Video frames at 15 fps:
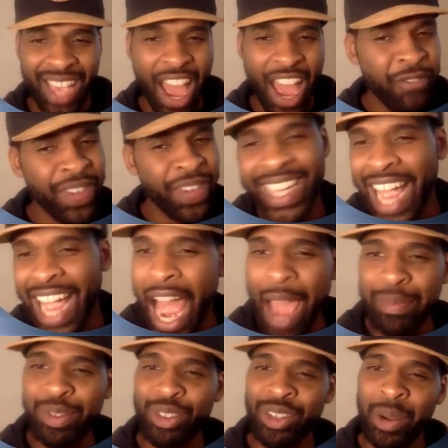I feel like I
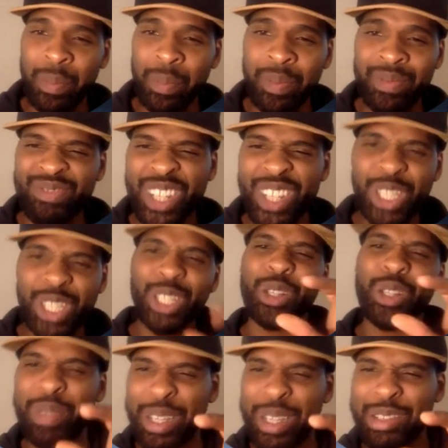hyped her up just a
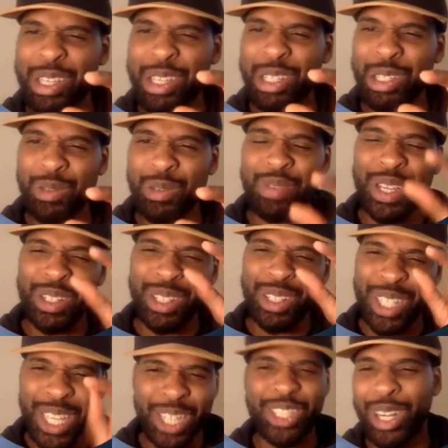little bit to
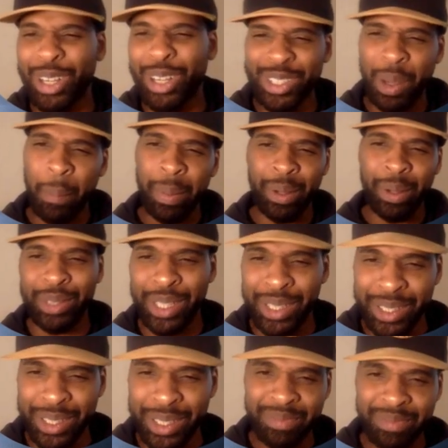get y'all hooked on building
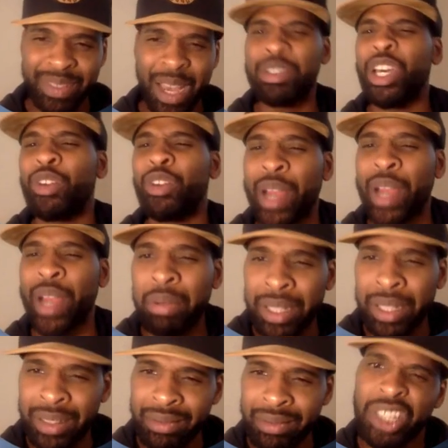this. I'm done
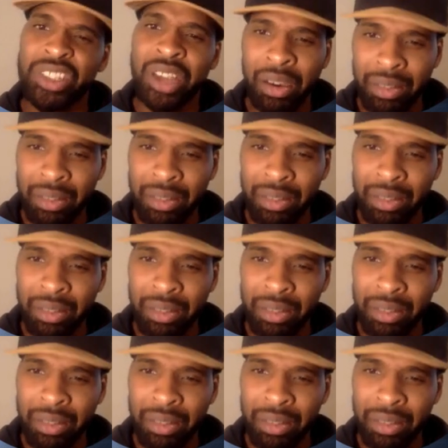rambling. Let's go.